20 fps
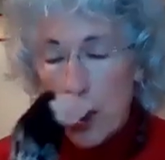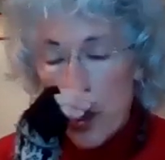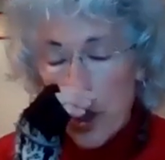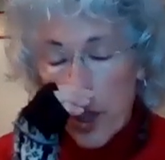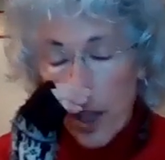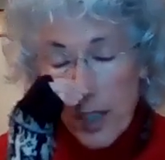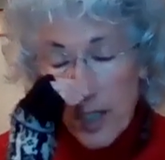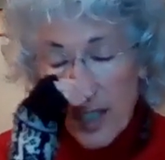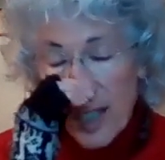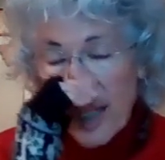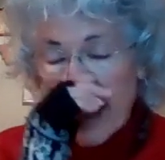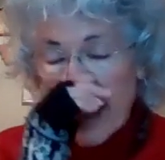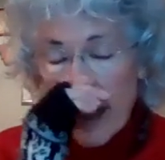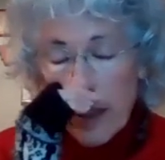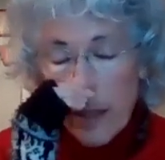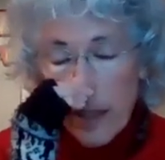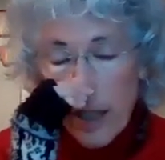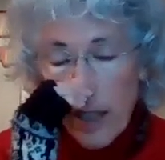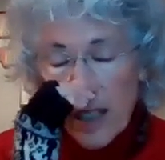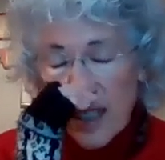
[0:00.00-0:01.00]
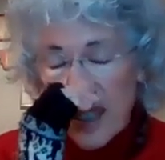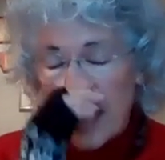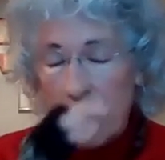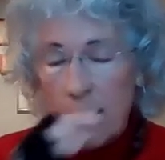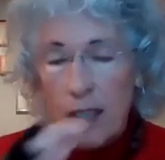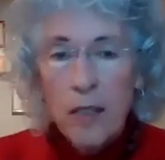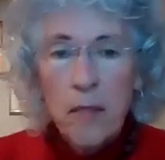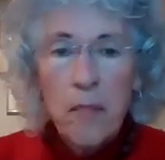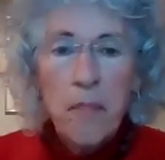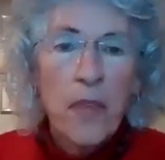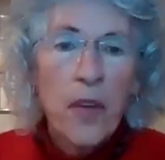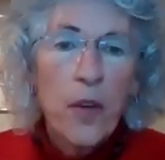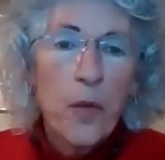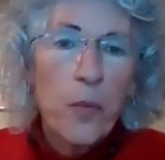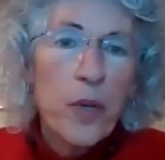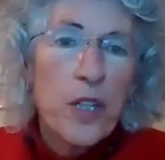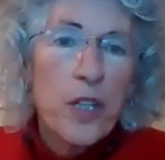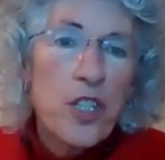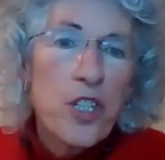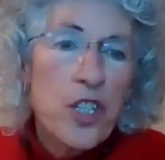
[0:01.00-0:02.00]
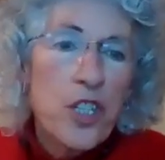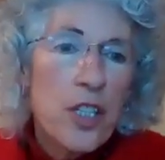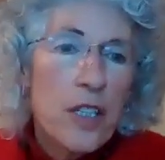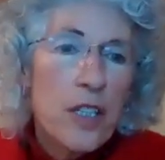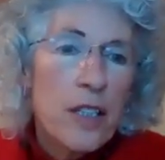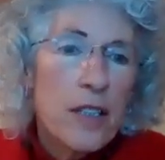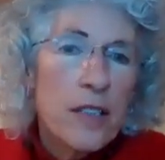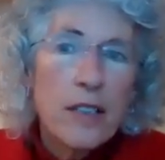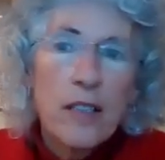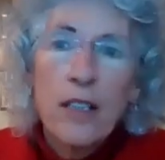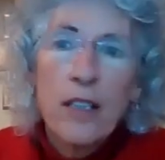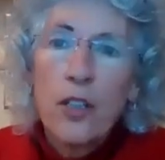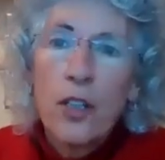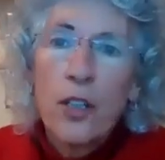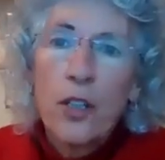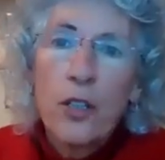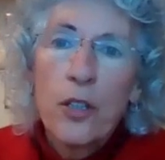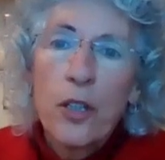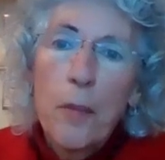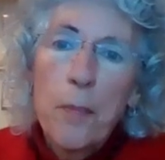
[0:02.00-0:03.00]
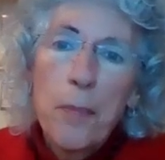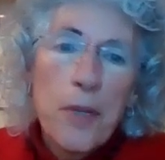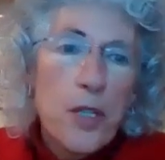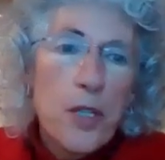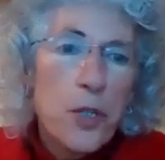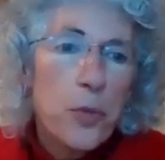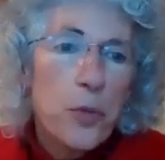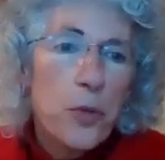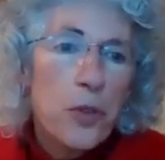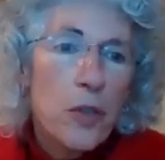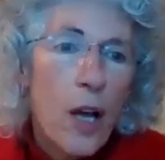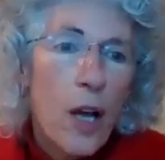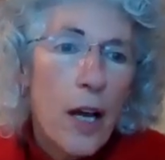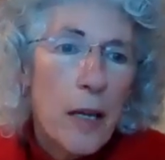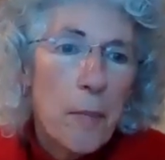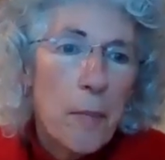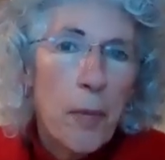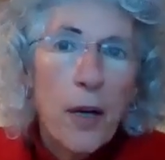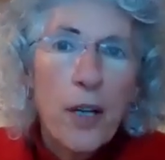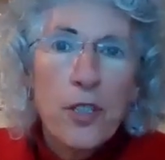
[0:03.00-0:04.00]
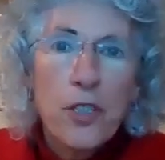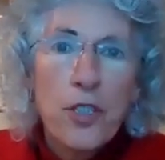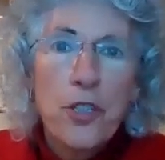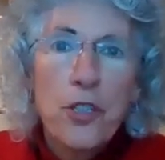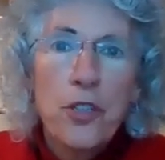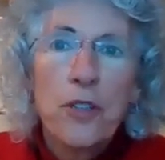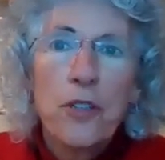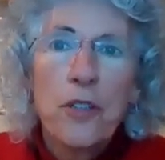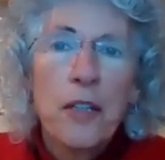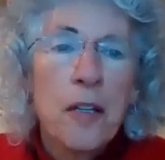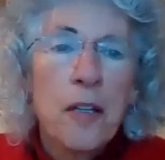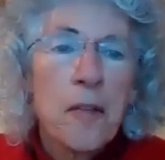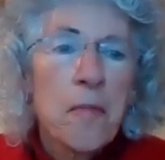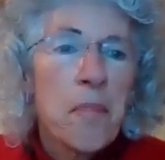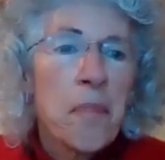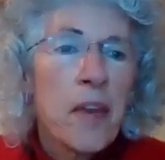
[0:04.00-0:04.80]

just as it does when she is in her habitual lying posture.